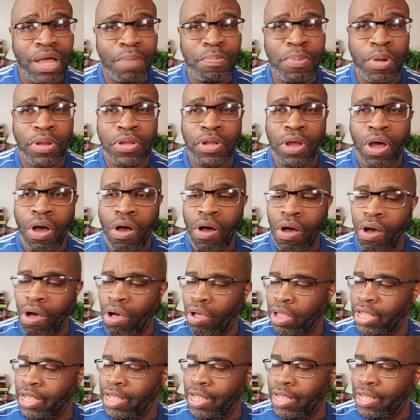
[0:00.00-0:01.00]
up on the
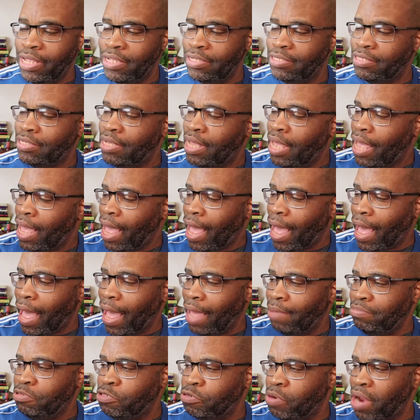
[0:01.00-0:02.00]
haul is
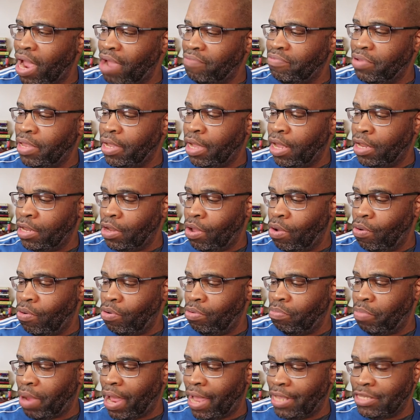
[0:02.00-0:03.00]
I'm Traveling
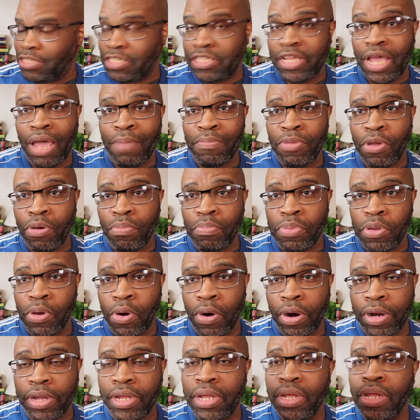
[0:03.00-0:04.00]
Alone by Samuel
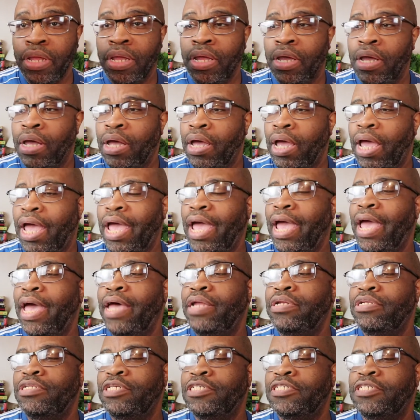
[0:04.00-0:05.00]
Bjork.
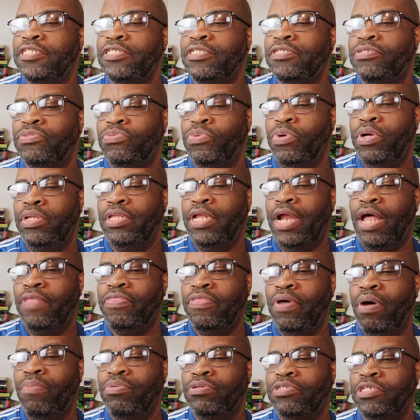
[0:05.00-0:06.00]
And this is one that I
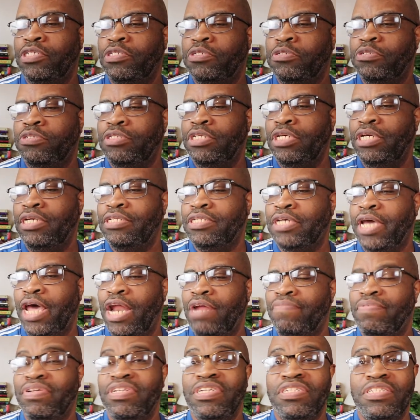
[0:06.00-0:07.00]
thought was interesting. It's kind
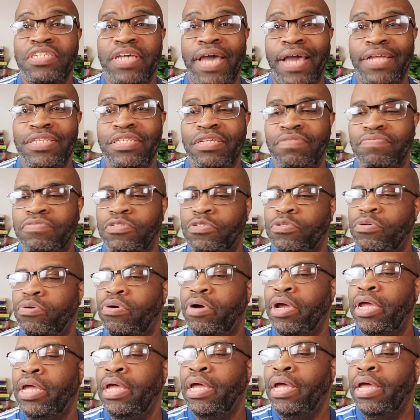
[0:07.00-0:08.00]
of a detective
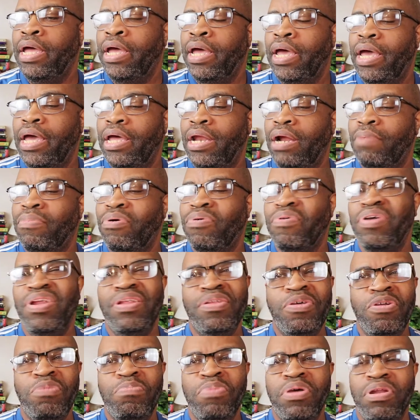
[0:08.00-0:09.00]
story, and I'm gonna read a
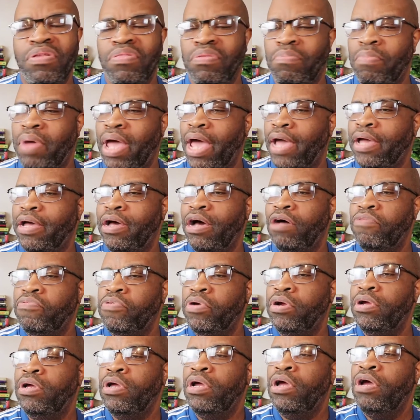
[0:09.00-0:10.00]
little bit of the back
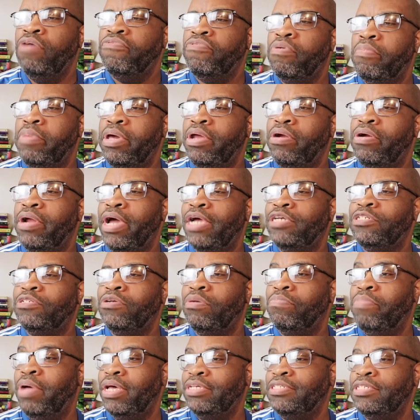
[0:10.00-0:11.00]
cover. From
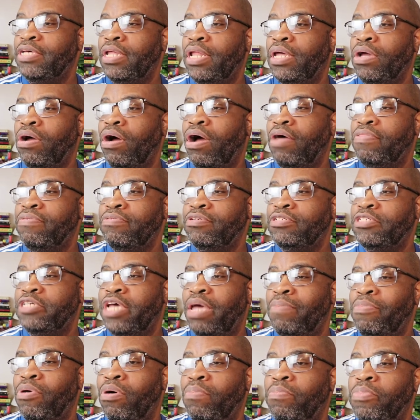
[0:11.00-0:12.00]
international best-selling author
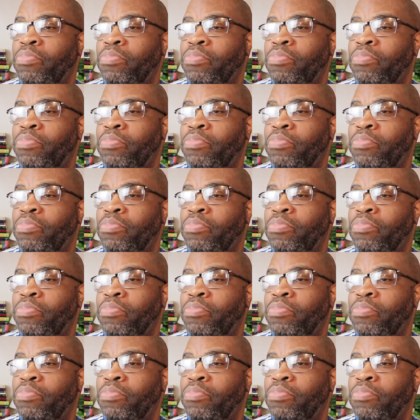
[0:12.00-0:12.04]
Samuel